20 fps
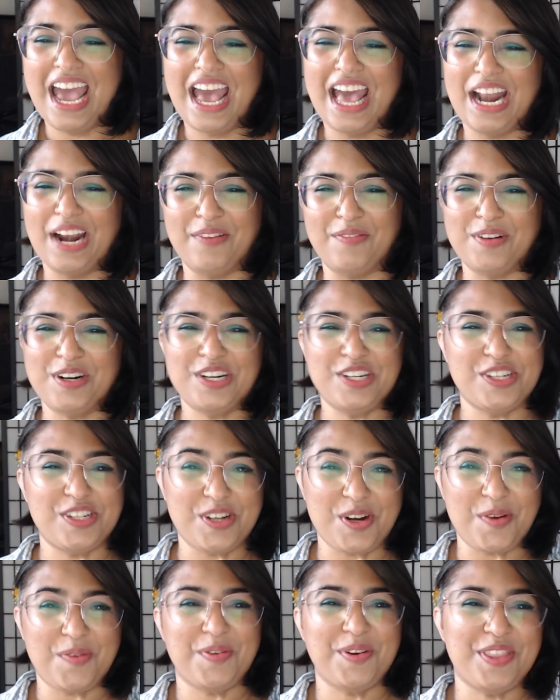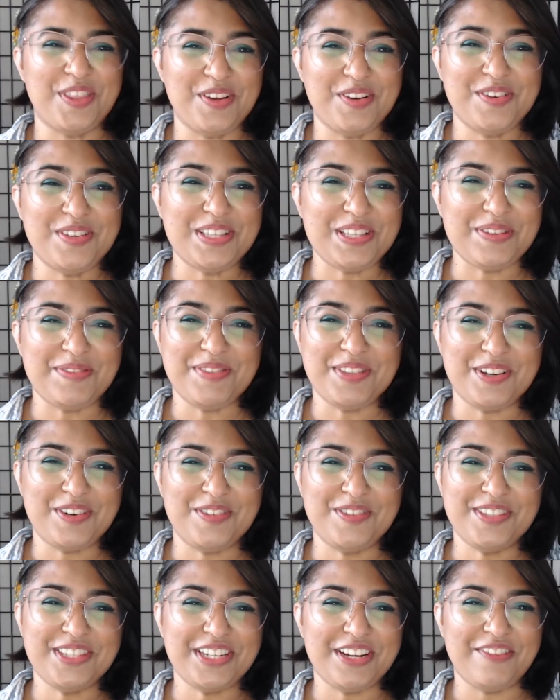And I want to share with you some of the
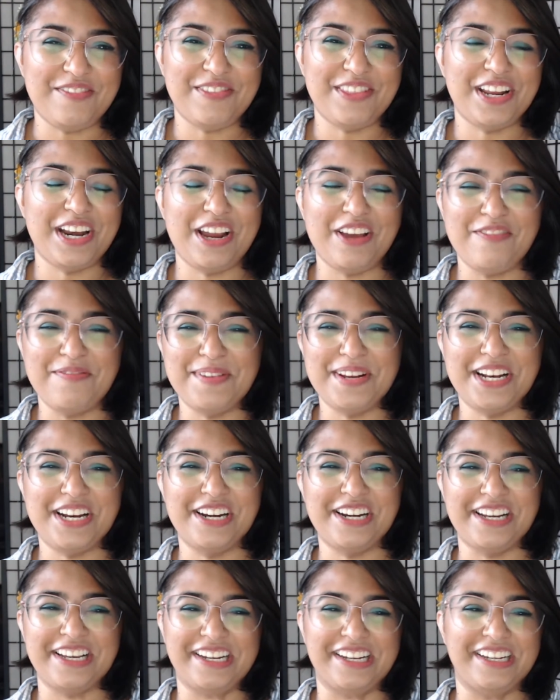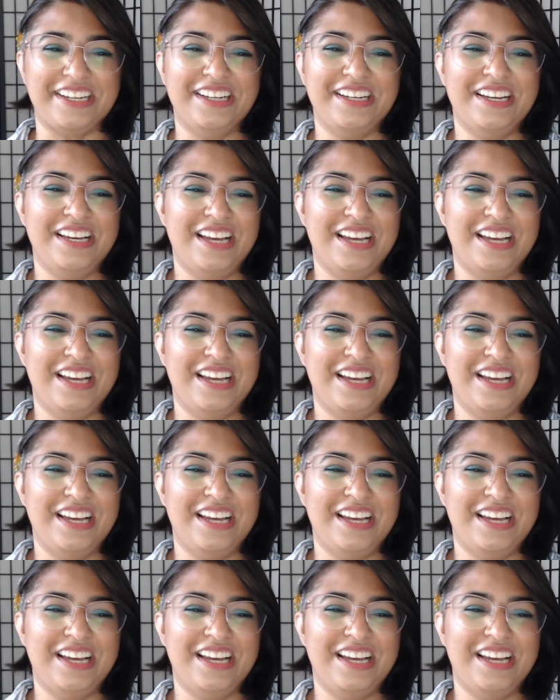cool stuff that I've been learning.